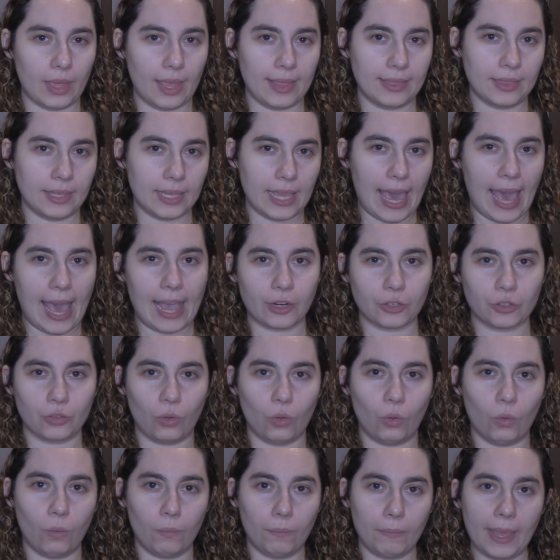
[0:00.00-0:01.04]
than the
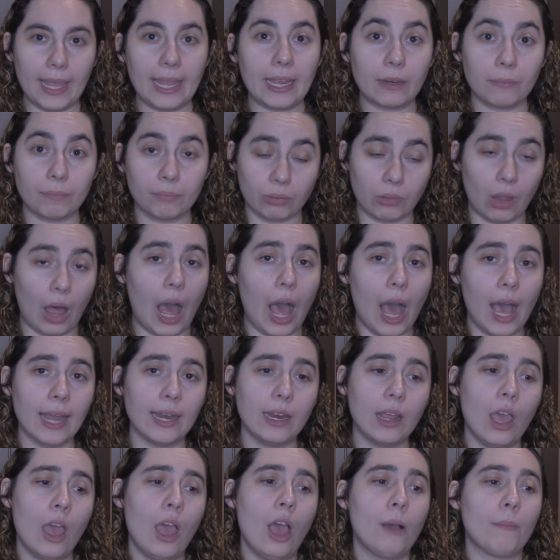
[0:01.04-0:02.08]
actual main
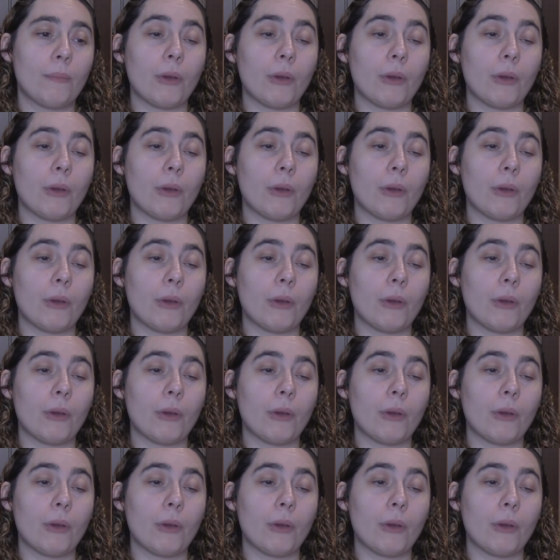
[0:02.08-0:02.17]
plot,